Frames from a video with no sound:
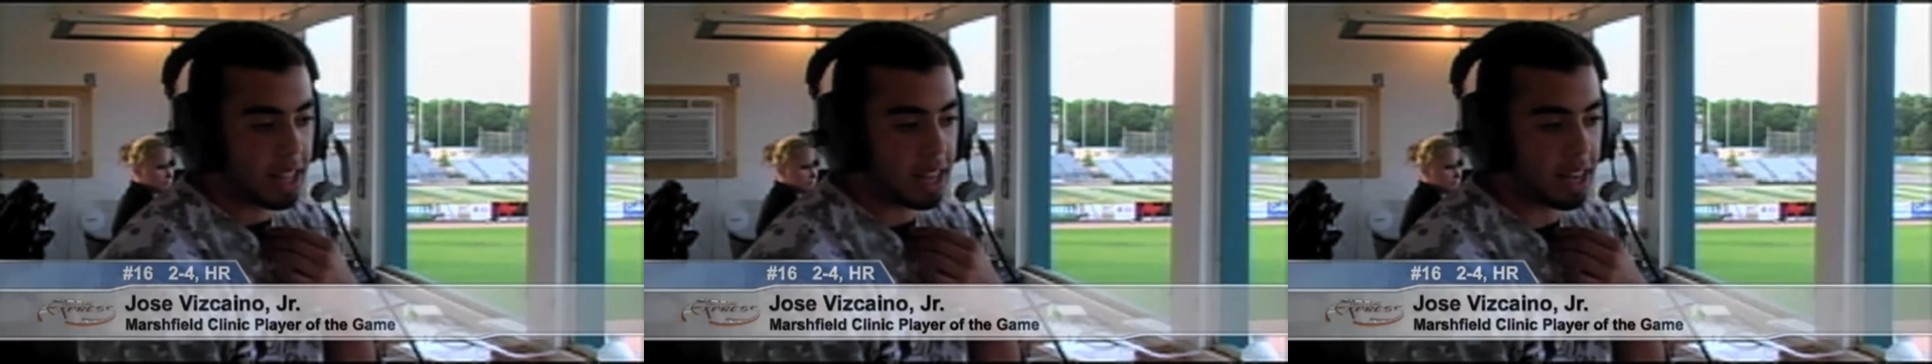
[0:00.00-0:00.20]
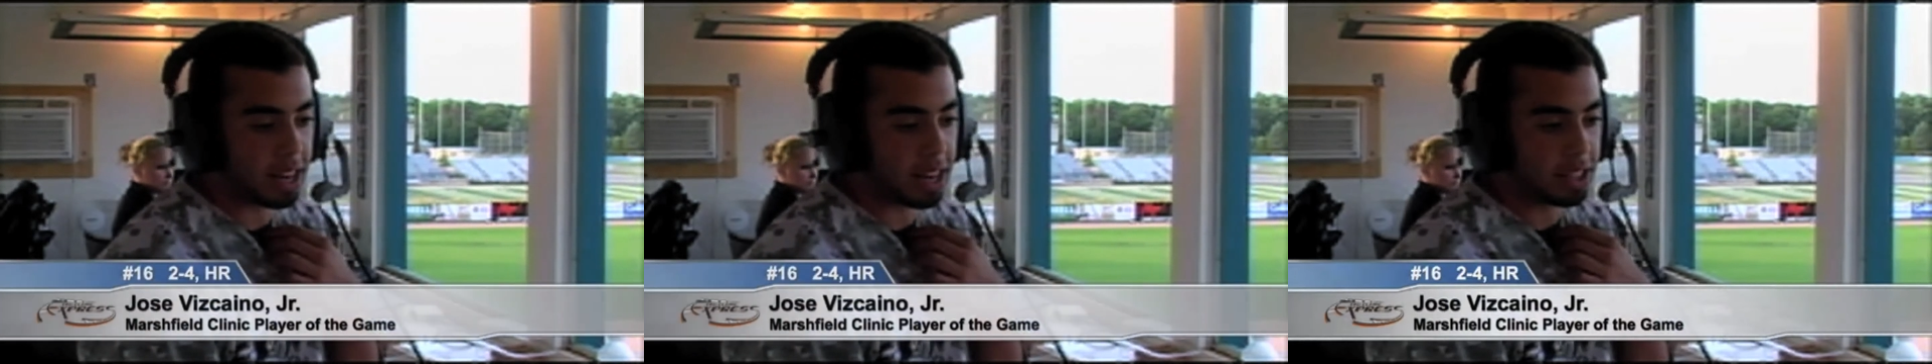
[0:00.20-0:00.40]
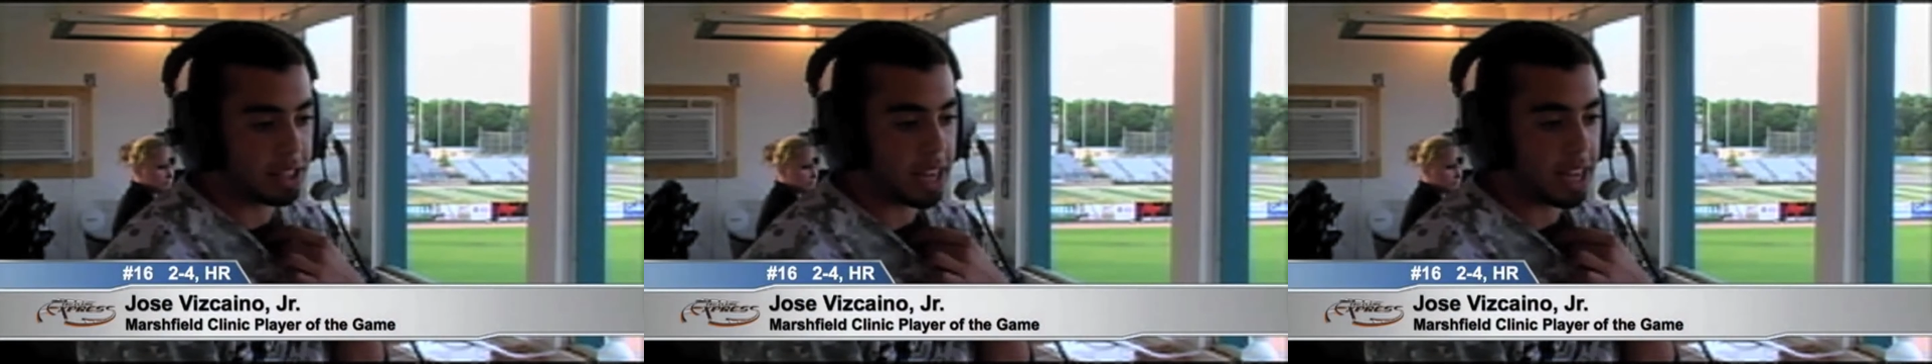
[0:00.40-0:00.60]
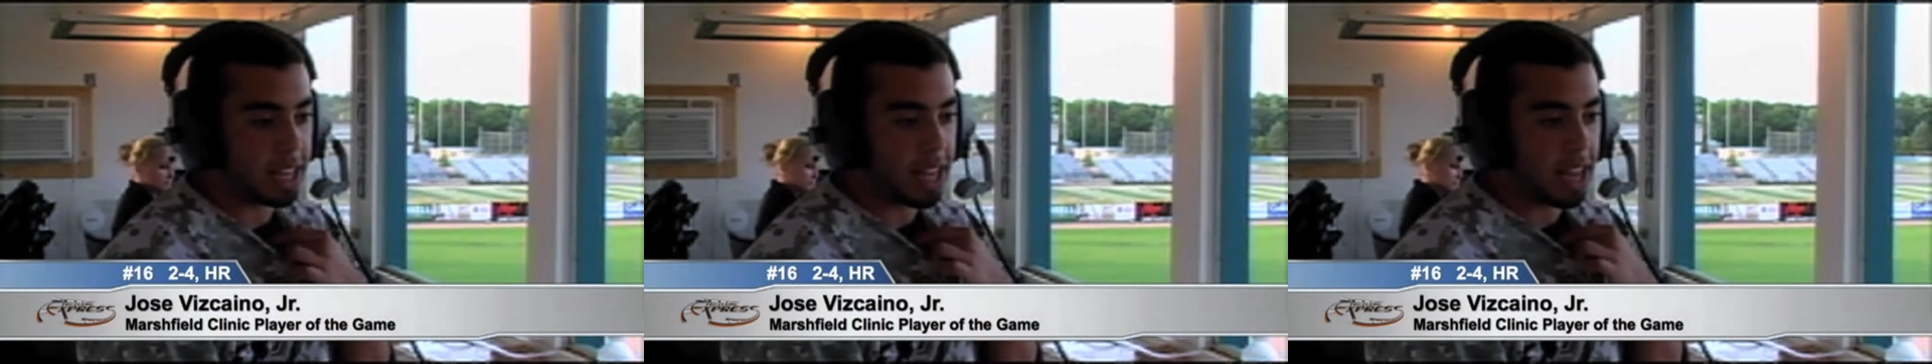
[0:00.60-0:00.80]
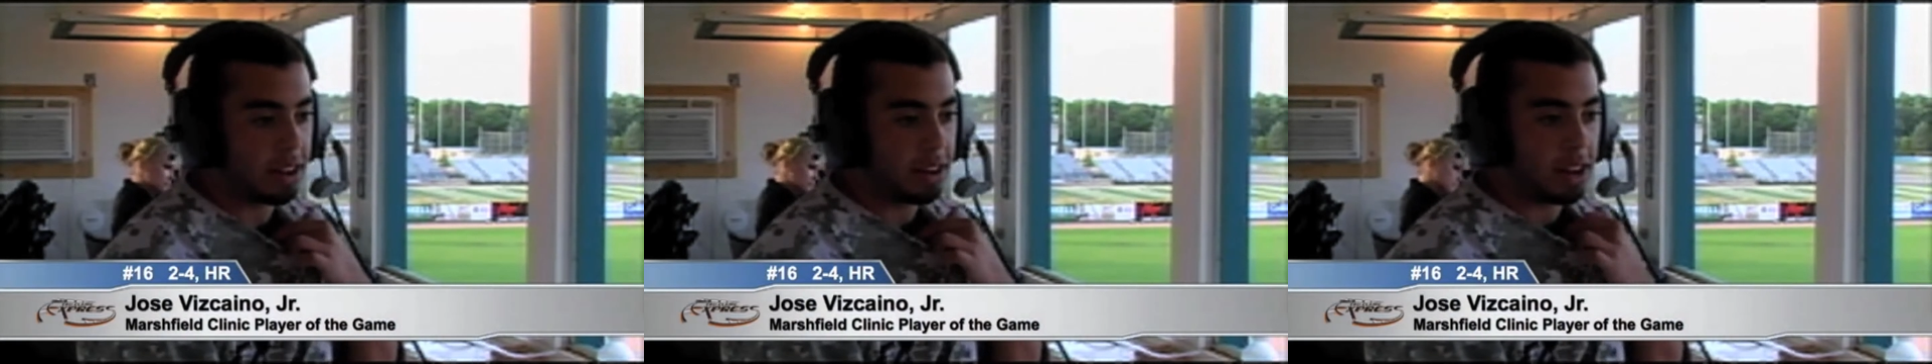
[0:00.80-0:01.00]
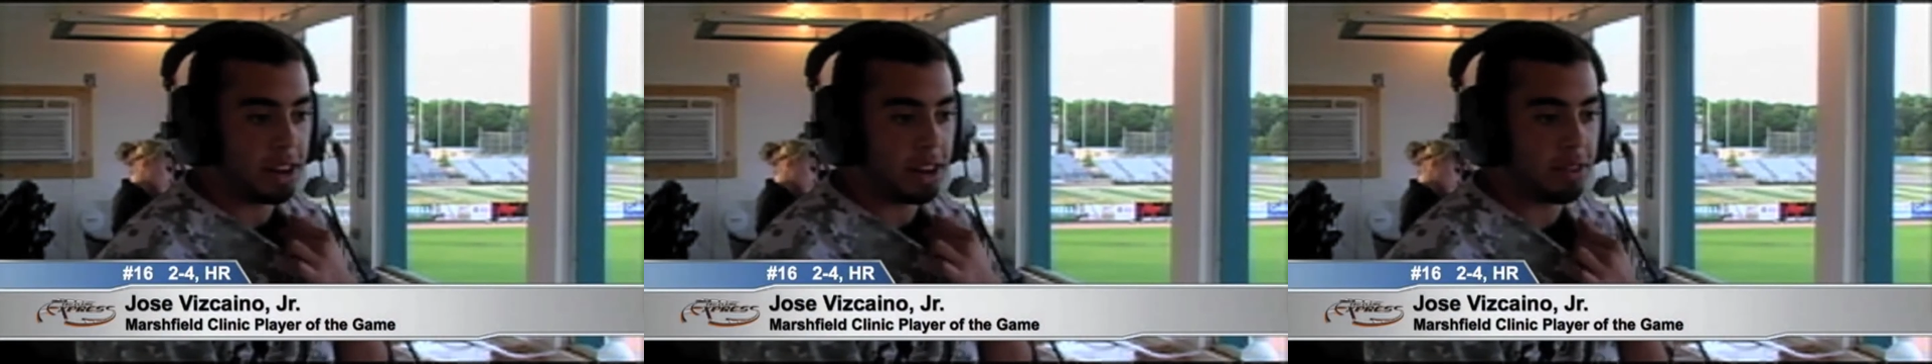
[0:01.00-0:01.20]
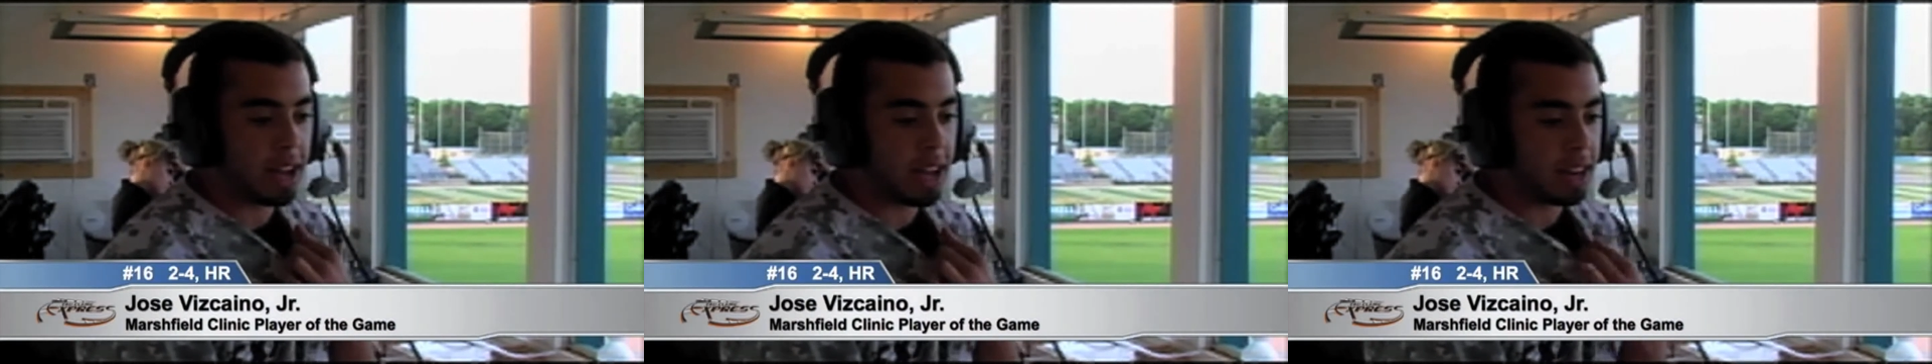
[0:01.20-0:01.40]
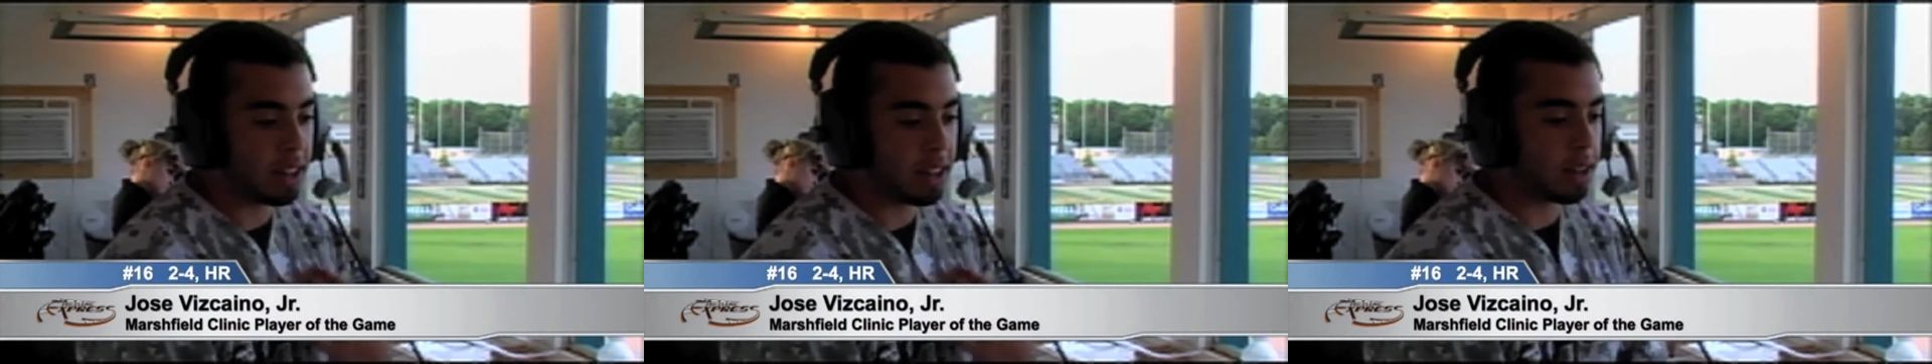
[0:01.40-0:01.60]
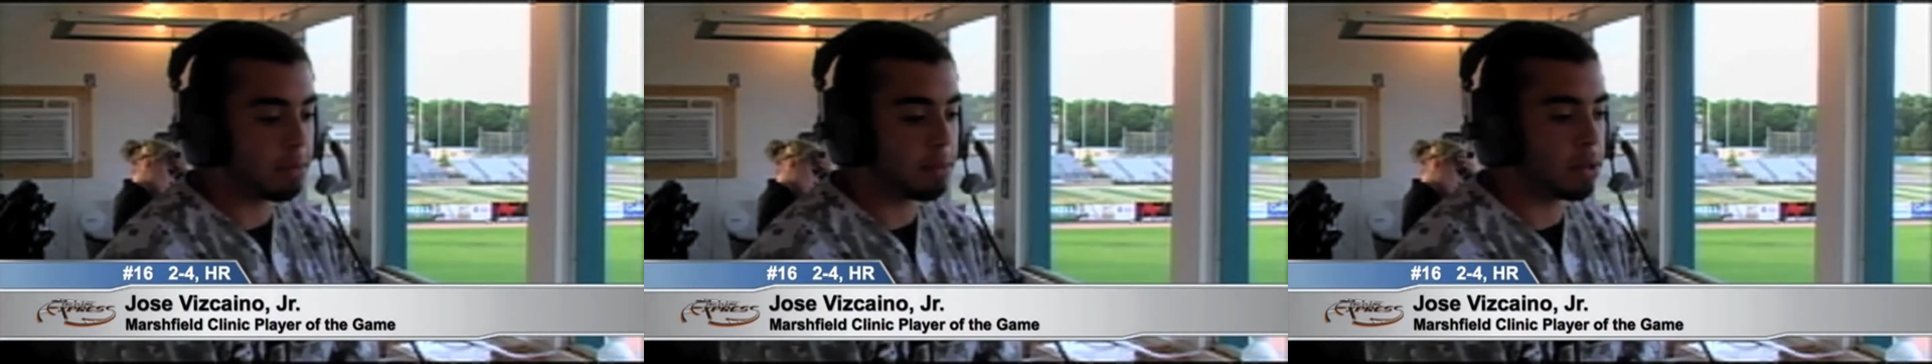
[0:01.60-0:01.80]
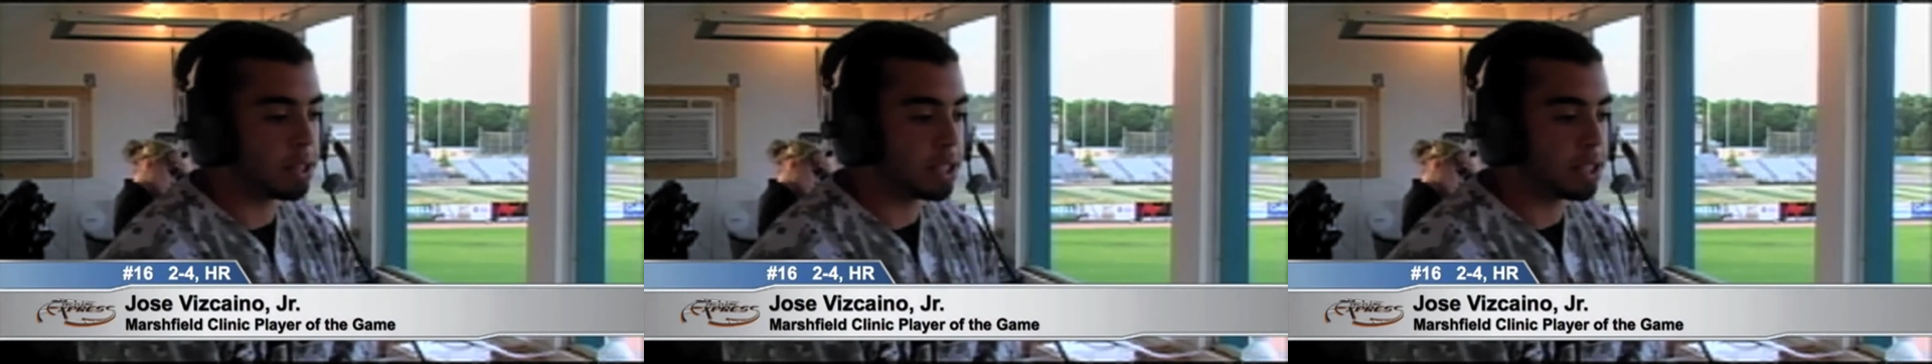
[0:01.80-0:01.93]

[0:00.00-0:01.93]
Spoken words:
I got a strikeout, and I knew I had a lot more